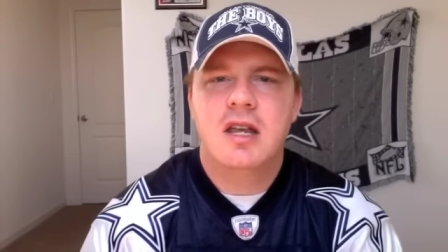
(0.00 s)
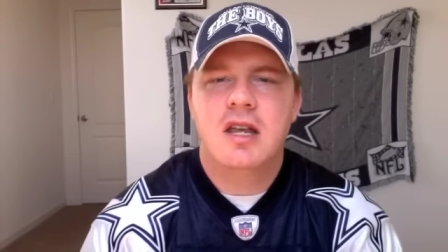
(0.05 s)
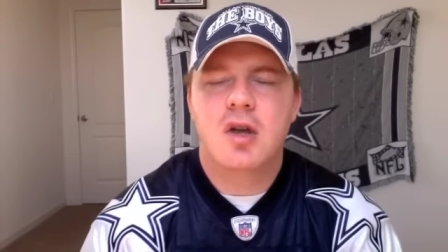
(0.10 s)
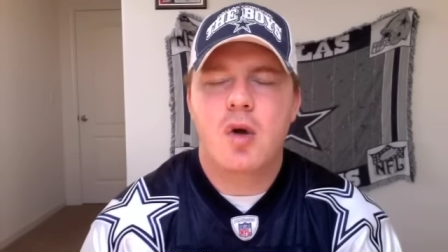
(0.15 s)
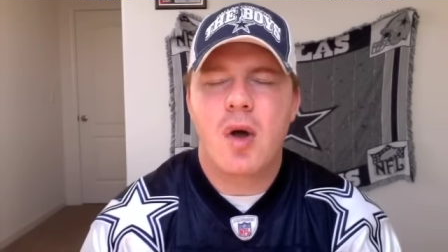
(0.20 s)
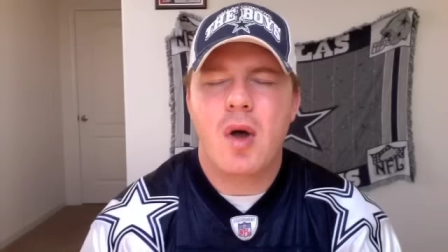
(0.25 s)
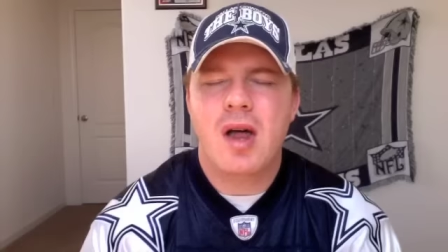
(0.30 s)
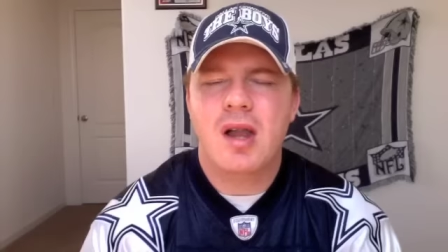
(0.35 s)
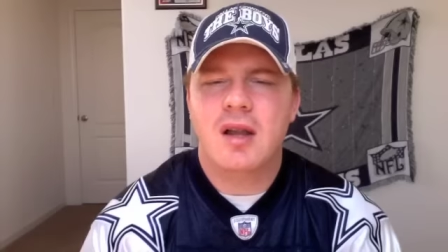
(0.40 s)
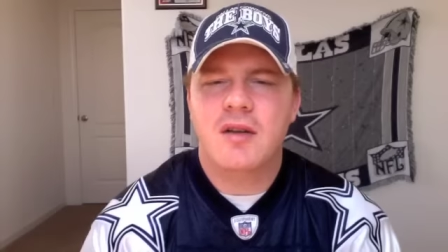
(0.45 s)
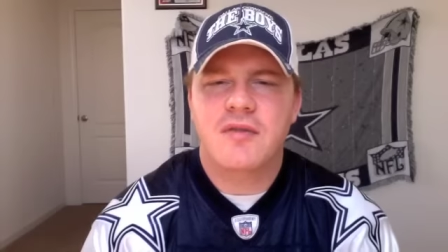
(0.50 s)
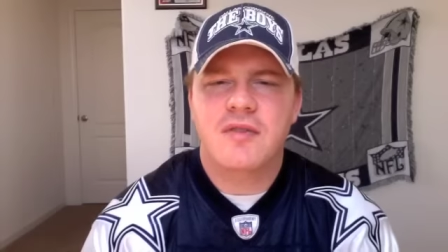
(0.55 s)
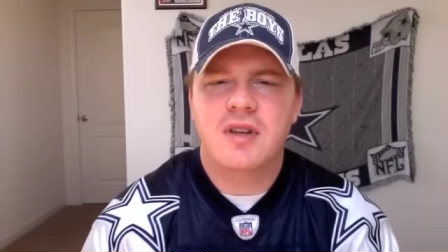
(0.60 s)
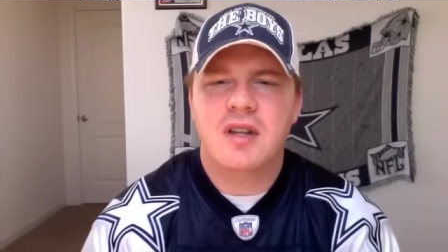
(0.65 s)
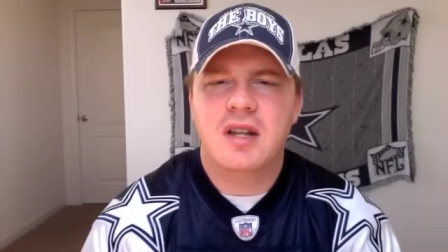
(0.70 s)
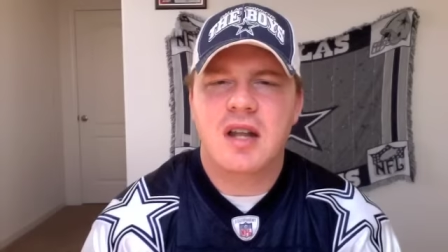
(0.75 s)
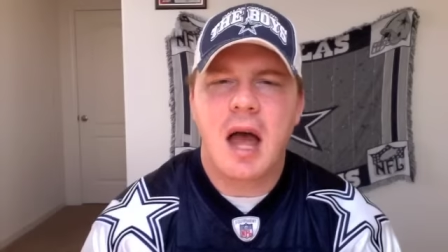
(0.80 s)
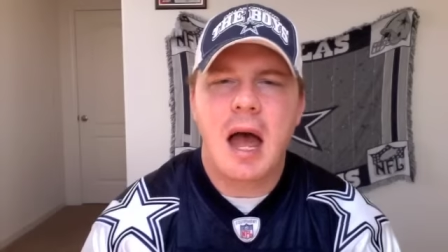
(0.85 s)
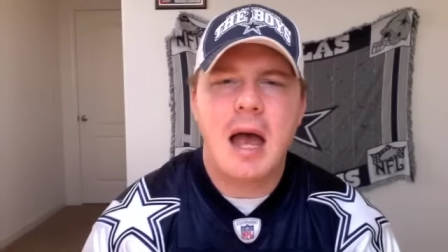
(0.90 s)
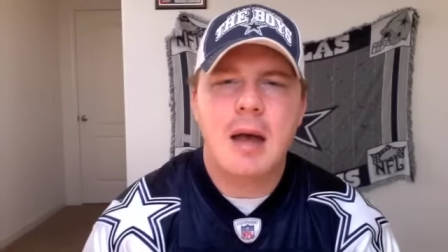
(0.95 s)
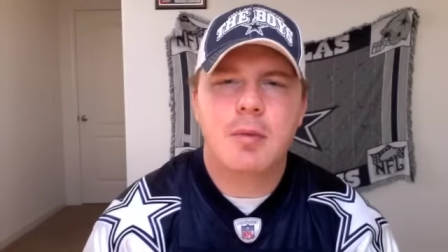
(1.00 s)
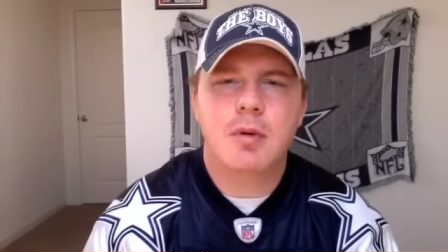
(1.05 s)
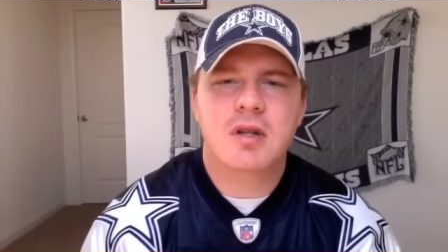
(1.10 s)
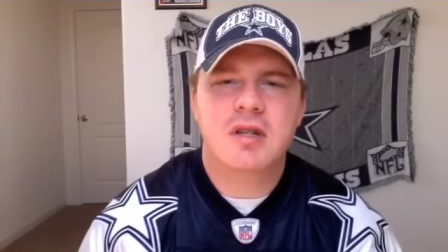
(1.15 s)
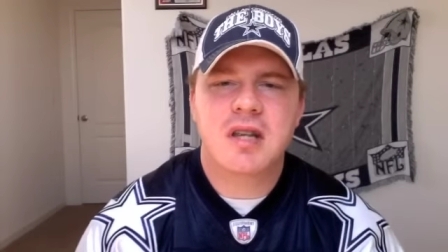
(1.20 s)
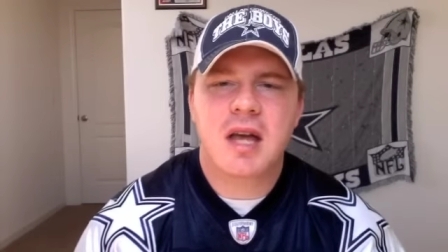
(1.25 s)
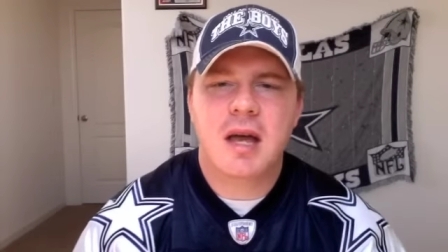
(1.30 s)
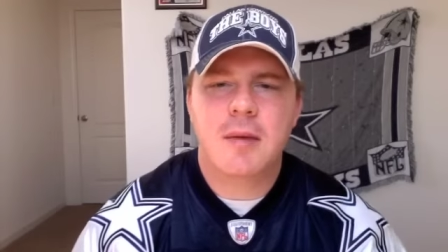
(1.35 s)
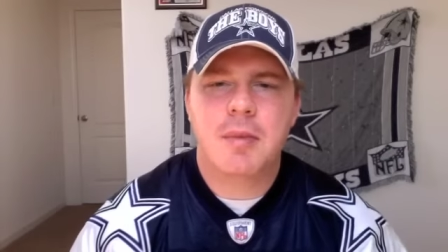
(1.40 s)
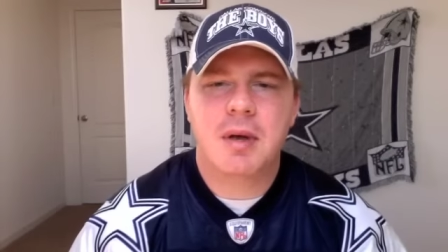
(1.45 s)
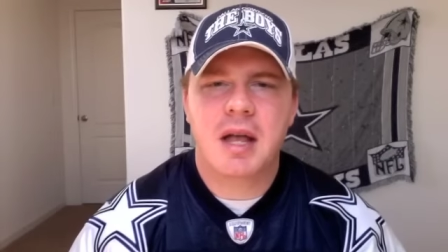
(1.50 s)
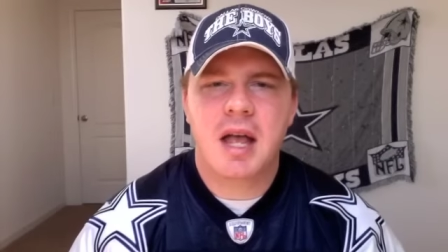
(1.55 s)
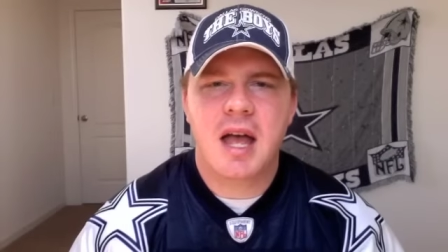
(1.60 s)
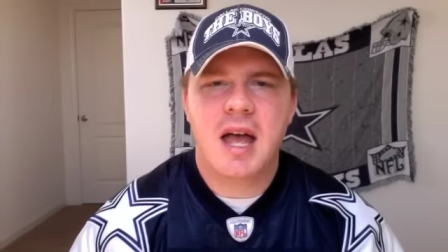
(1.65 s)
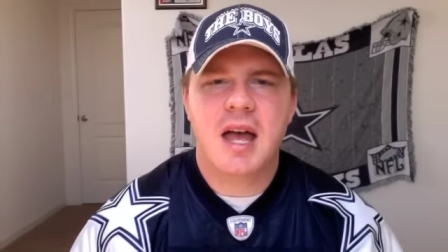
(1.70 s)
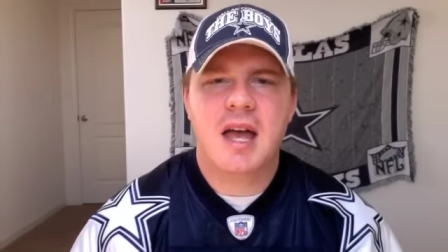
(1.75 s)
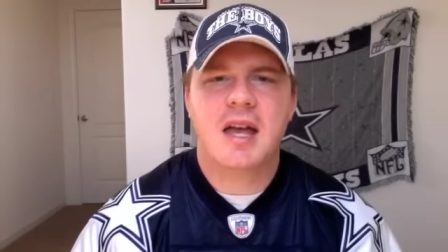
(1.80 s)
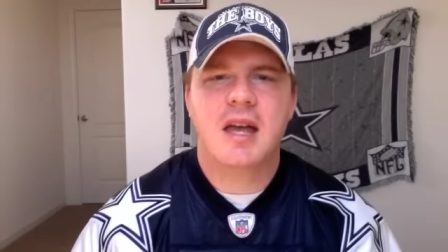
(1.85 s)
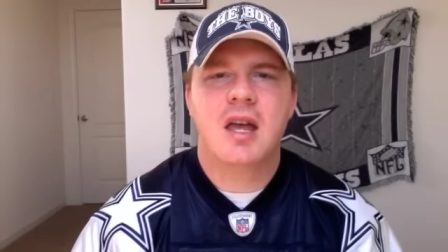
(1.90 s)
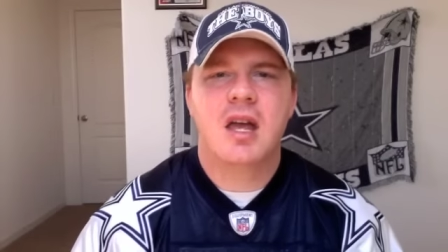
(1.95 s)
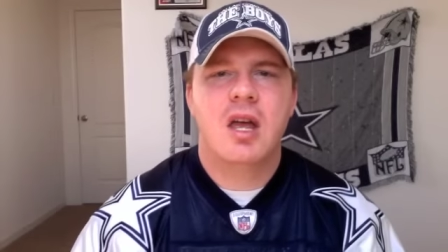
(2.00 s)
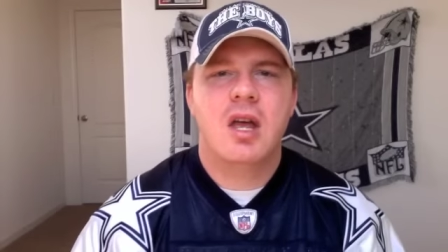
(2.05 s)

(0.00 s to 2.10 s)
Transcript: you know, elephant hybrid type of guy